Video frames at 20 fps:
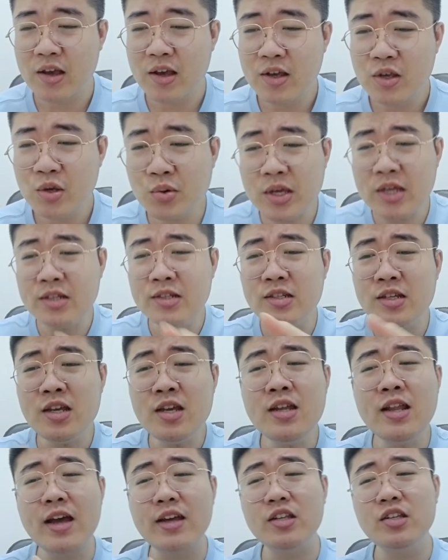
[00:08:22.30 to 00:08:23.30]
You can
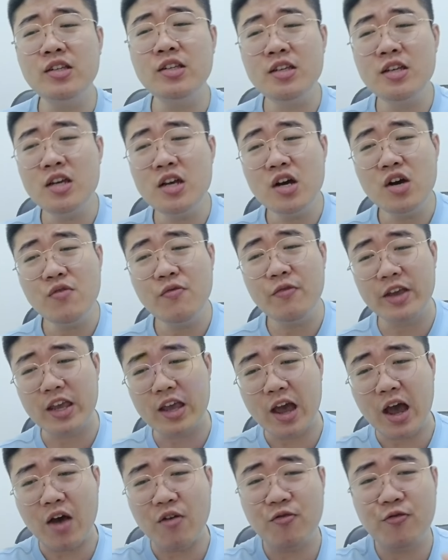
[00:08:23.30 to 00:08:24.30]
see that here we
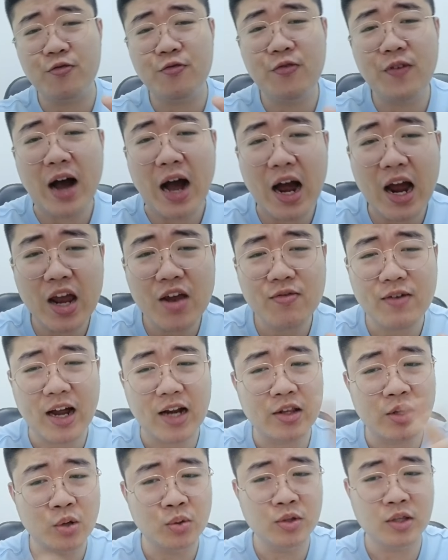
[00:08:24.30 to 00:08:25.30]
have 5
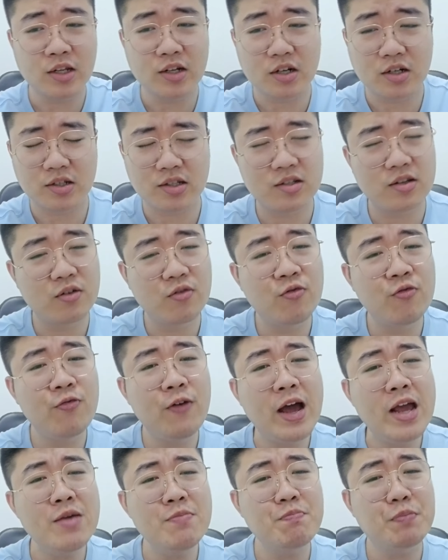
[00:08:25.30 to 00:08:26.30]
unknown digits.
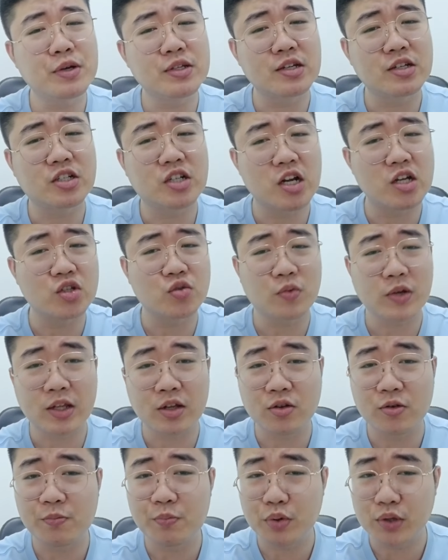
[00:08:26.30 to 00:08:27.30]
5 positions we
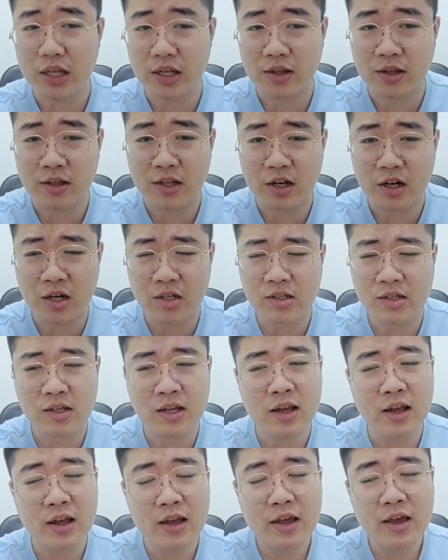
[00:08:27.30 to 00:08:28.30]
need to put in the digits,
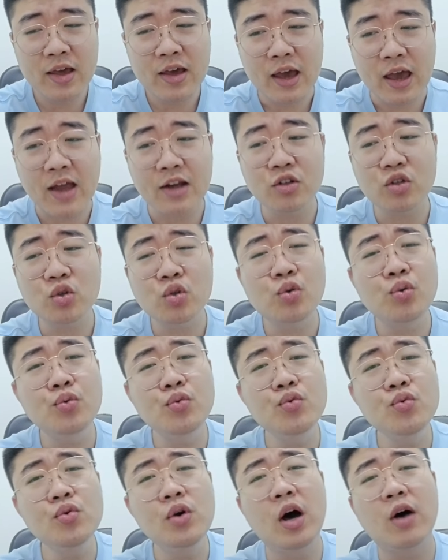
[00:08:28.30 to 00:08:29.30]
and
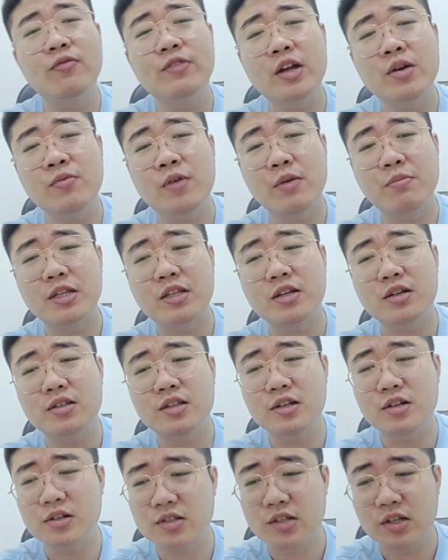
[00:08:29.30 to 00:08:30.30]
2 of them will be the
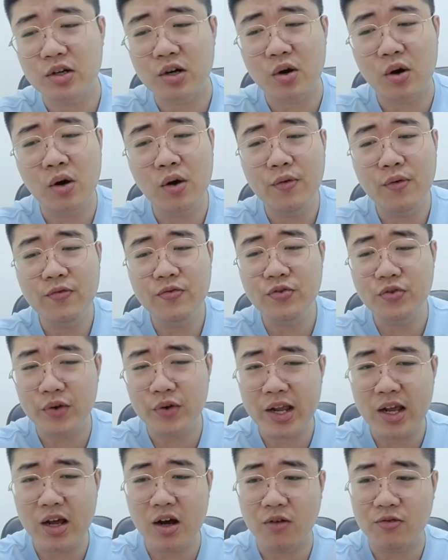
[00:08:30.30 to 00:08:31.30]
digit 0,
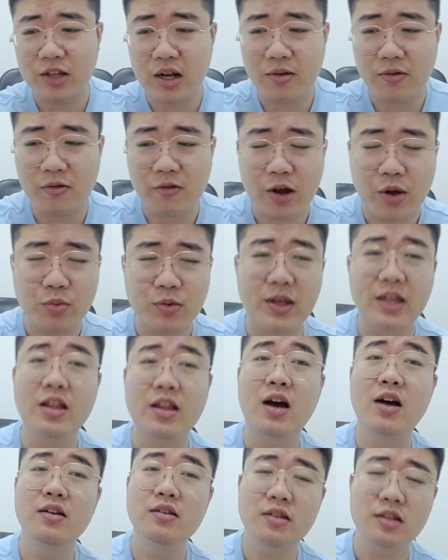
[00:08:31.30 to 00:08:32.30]
3 of them will be
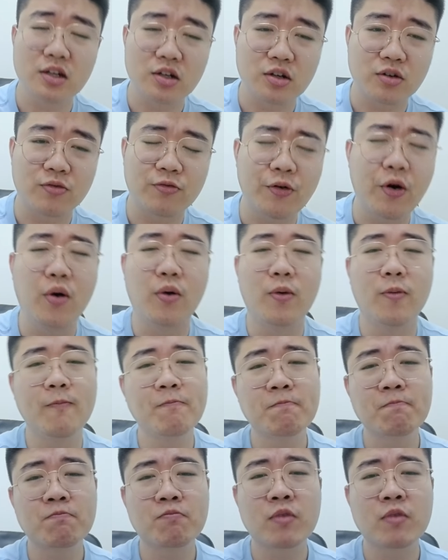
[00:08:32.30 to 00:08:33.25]
the digit 4.